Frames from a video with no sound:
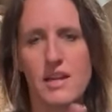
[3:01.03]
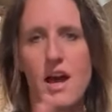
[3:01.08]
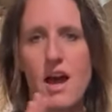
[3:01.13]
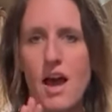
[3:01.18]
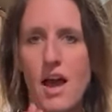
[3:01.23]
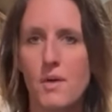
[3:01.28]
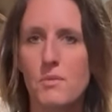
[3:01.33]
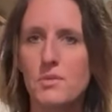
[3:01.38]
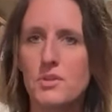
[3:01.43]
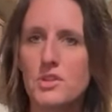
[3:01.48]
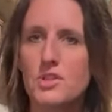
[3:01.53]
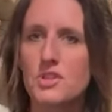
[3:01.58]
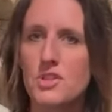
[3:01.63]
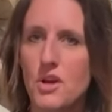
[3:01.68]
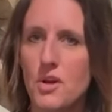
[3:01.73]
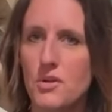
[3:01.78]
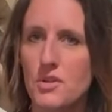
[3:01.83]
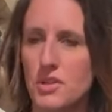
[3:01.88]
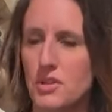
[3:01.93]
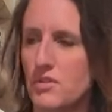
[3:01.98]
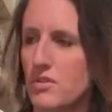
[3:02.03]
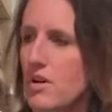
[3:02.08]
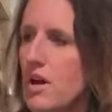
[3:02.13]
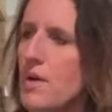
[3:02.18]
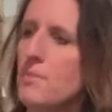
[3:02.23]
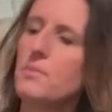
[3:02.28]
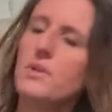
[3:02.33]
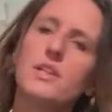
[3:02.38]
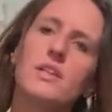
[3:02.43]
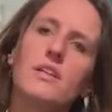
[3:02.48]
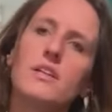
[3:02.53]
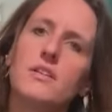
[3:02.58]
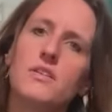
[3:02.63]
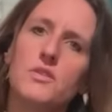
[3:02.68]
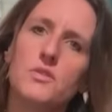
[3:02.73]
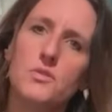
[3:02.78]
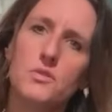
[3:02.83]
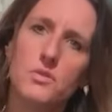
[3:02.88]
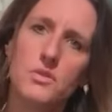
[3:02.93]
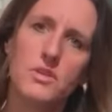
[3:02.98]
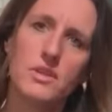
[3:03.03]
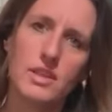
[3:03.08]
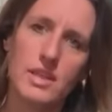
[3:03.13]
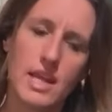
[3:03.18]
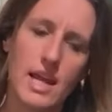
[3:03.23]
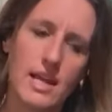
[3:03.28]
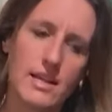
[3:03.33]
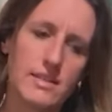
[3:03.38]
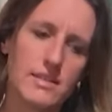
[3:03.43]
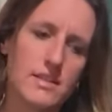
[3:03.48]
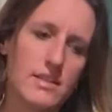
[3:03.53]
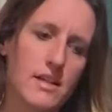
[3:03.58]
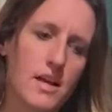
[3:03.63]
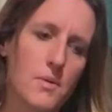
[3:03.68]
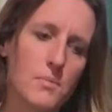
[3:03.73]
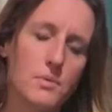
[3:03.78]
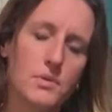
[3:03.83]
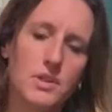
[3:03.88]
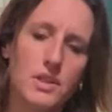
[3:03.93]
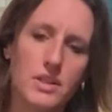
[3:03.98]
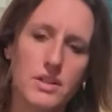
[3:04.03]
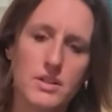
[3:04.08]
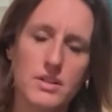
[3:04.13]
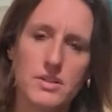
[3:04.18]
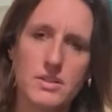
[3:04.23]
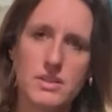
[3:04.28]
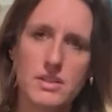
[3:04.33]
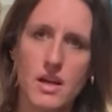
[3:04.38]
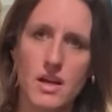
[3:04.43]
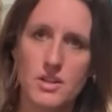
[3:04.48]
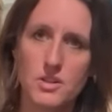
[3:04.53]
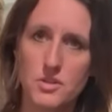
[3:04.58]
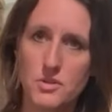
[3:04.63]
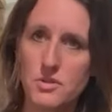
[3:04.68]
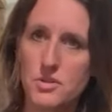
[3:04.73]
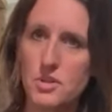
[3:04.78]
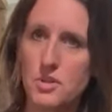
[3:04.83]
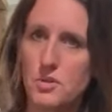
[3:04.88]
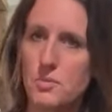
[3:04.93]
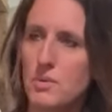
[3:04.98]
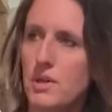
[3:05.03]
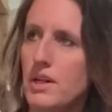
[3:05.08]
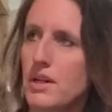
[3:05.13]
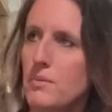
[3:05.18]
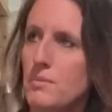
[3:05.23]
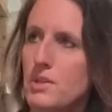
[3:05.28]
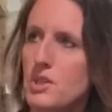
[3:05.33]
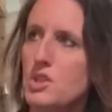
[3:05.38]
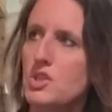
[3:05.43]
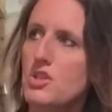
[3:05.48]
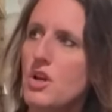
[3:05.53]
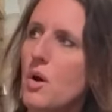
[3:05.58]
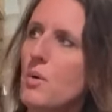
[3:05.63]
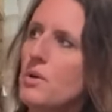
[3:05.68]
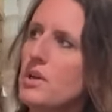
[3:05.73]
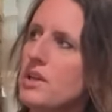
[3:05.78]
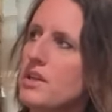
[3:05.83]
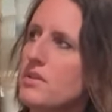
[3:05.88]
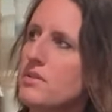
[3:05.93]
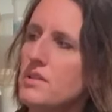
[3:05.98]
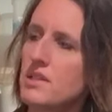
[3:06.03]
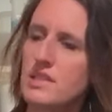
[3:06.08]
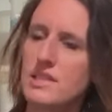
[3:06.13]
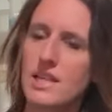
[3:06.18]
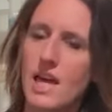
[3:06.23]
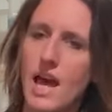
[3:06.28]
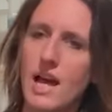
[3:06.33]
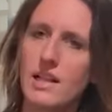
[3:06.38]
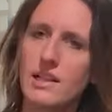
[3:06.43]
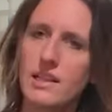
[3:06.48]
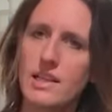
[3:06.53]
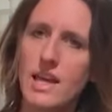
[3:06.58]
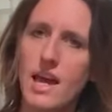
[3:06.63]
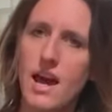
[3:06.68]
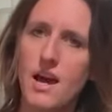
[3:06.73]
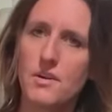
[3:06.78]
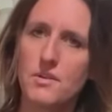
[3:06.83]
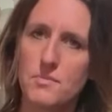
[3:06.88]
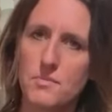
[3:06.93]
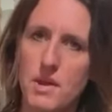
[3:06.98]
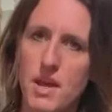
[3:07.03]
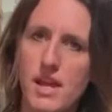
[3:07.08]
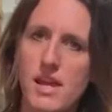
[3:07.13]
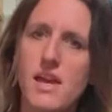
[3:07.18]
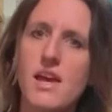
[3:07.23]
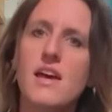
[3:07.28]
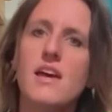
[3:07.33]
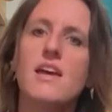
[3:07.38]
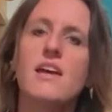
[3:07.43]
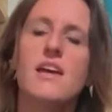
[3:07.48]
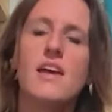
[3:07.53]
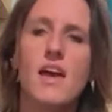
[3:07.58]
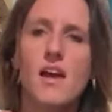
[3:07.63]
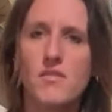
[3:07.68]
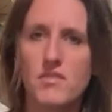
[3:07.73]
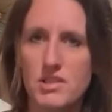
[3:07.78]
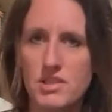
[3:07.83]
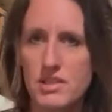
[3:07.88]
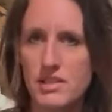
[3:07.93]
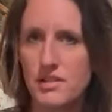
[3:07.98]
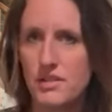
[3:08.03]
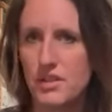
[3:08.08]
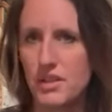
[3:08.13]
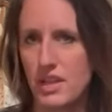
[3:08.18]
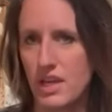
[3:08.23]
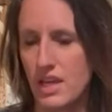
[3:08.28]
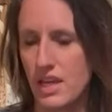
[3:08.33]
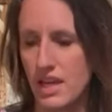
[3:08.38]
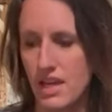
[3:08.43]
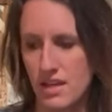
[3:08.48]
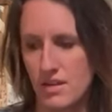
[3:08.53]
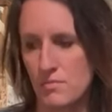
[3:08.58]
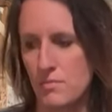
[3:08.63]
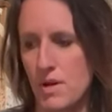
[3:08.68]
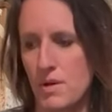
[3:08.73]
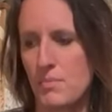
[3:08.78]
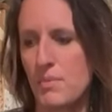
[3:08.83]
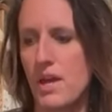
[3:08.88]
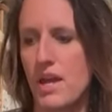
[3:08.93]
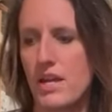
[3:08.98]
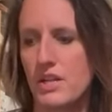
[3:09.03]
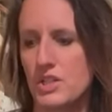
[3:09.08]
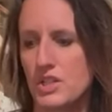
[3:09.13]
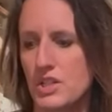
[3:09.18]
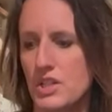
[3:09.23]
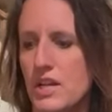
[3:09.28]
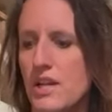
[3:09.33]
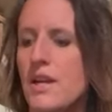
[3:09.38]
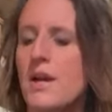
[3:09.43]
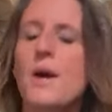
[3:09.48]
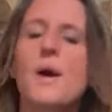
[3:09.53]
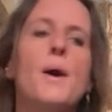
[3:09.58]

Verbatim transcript: I will show you. I'm going to, through the next couple years on YouTube here, be showing you exactly how to make every single thing in my pantry.